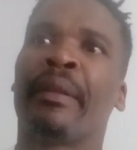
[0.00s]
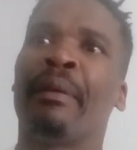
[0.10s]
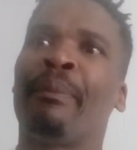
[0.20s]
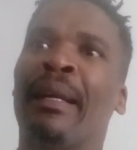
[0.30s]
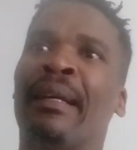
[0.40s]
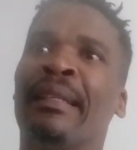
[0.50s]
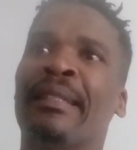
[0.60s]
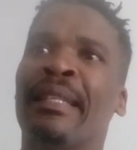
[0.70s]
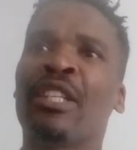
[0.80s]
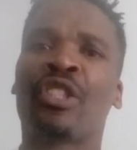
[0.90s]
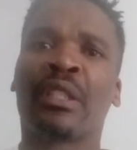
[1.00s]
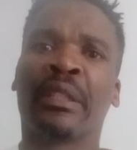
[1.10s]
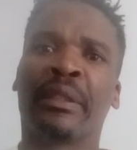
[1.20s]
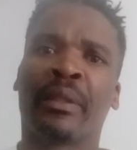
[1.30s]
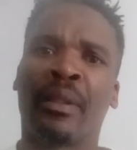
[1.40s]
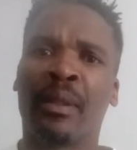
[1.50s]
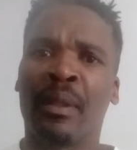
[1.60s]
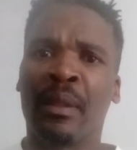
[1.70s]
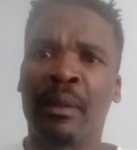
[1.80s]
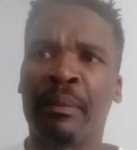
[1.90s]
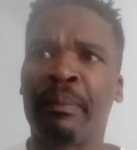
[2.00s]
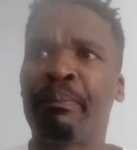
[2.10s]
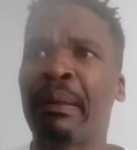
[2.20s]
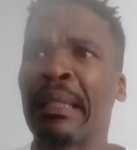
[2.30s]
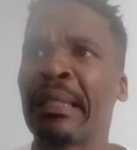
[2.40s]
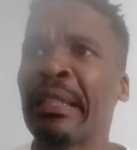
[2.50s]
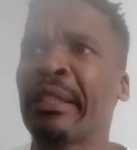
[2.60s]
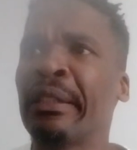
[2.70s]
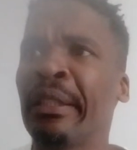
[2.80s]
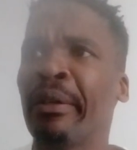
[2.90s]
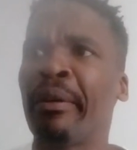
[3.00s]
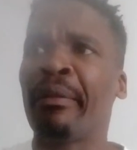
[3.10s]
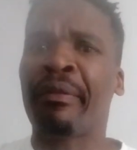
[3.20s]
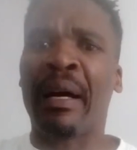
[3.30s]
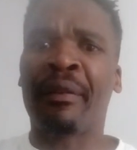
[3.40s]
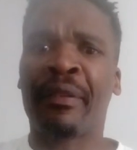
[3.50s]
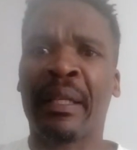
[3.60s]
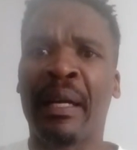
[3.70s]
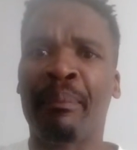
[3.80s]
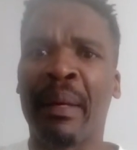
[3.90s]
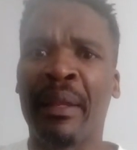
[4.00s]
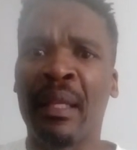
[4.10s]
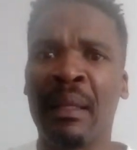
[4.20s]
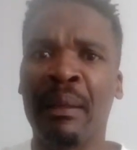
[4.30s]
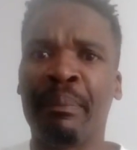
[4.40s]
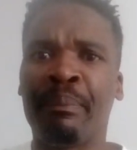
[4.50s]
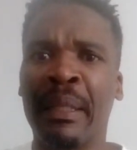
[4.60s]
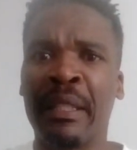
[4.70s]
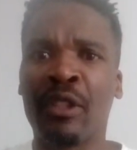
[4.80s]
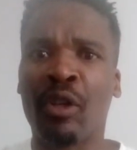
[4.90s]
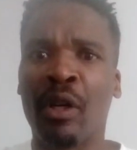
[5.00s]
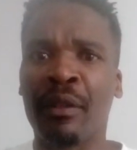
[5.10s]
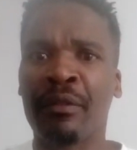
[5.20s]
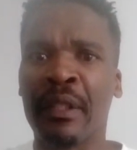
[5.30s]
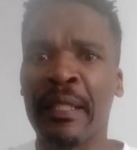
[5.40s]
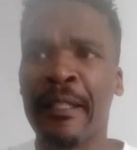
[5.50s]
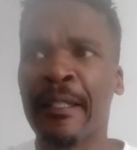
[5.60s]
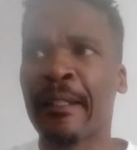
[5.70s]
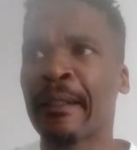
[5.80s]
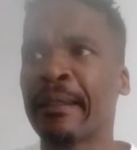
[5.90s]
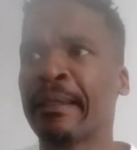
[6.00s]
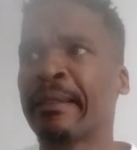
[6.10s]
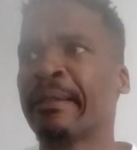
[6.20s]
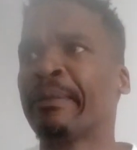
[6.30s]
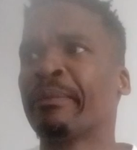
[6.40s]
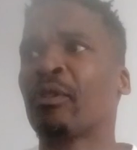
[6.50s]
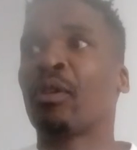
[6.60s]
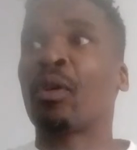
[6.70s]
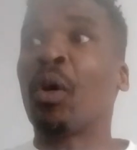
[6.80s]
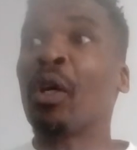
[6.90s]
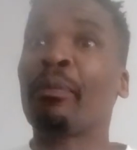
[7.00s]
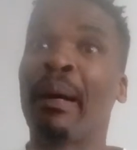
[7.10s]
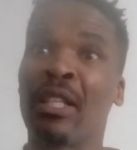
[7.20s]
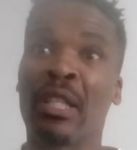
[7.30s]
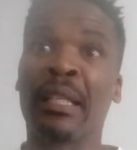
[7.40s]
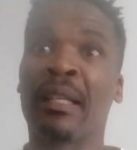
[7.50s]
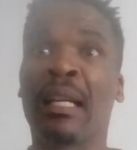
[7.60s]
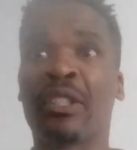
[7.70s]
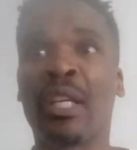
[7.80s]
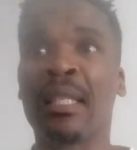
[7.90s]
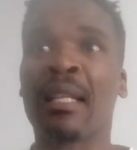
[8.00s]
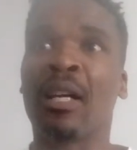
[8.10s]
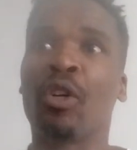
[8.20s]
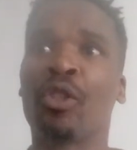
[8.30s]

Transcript: The balkanization or partitioning of Africa by the Berlin Conference, called by General Chancellor